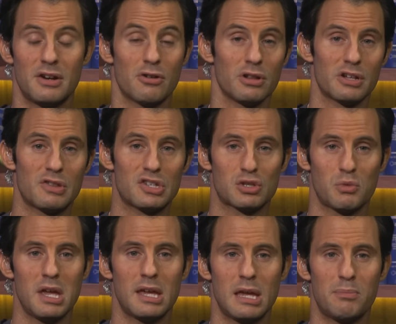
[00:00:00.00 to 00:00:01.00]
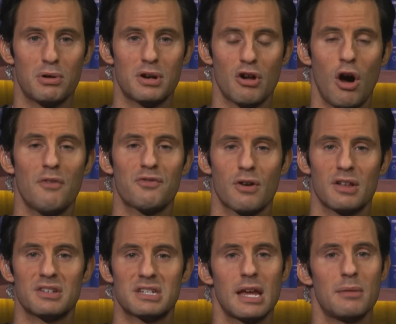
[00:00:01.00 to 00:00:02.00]
Then earlier this week, he put an offer
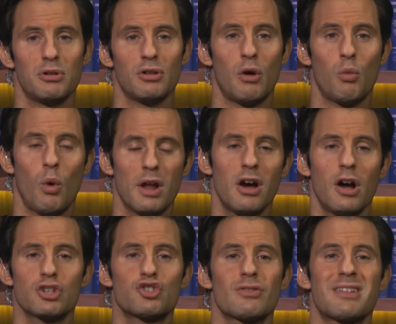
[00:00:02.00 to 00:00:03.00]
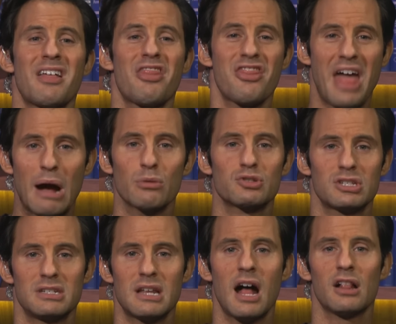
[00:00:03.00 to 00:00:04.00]
on the table, a one hundred
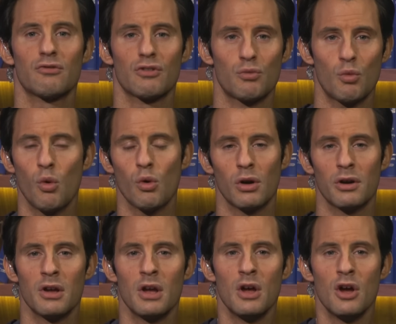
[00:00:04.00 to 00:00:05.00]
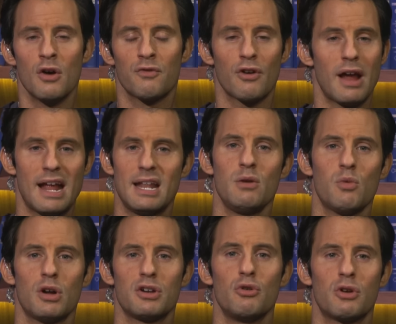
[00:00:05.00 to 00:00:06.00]
thousand dollar reward for
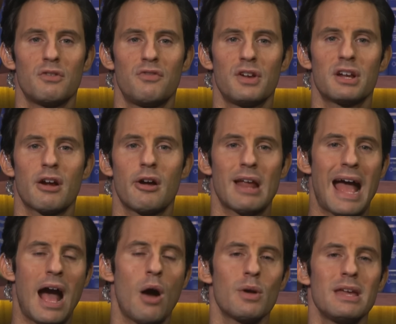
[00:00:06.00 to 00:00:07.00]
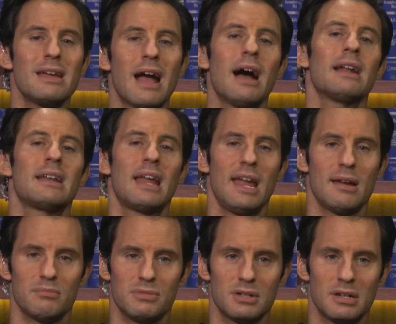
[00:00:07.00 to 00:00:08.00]
anyone who can figure out how he got
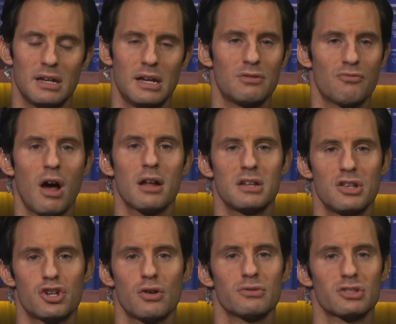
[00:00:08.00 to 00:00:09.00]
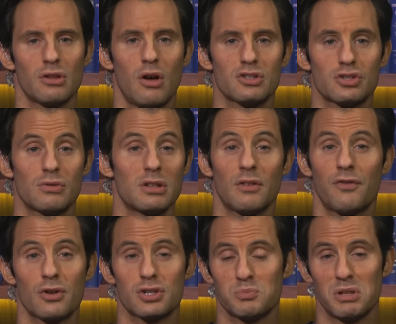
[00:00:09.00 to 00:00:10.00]
named in Rodney Jones' lawsuit in the
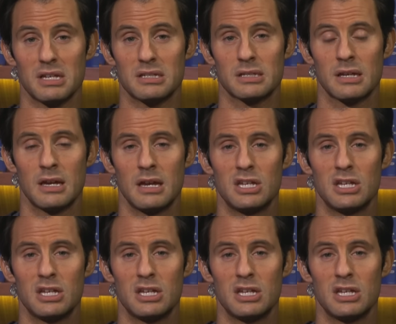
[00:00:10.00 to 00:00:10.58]
first place.